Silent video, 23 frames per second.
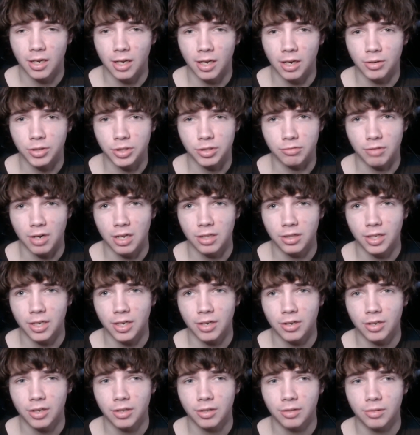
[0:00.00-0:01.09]
was around
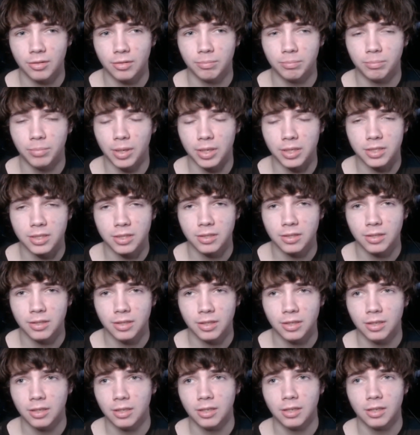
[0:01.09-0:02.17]
there, but
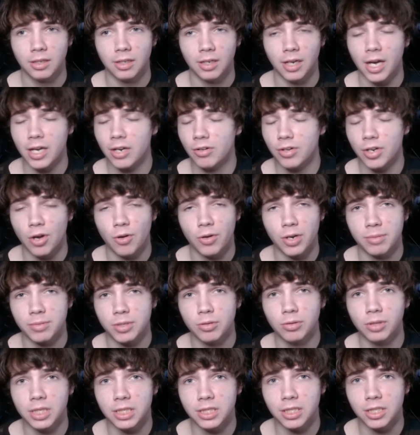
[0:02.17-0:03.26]
I don't know and I'm
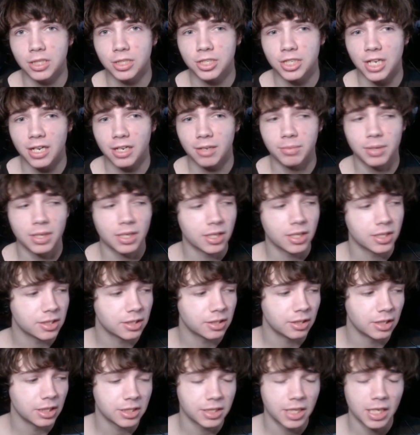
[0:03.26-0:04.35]
too lazy to check
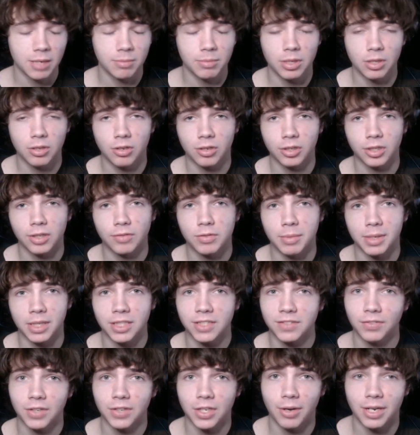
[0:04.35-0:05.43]
because it's taken me long enough to make
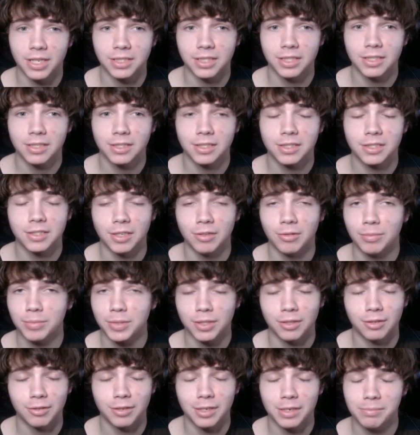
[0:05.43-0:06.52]
this video as is, so I'm
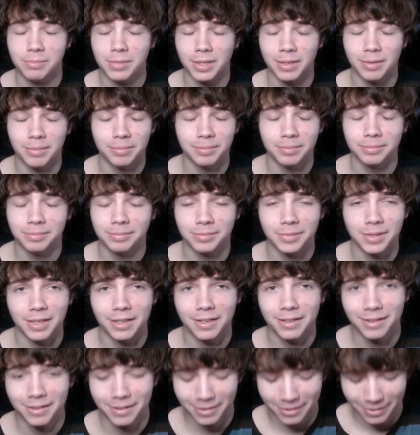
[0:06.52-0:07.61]
sorry, but yeah.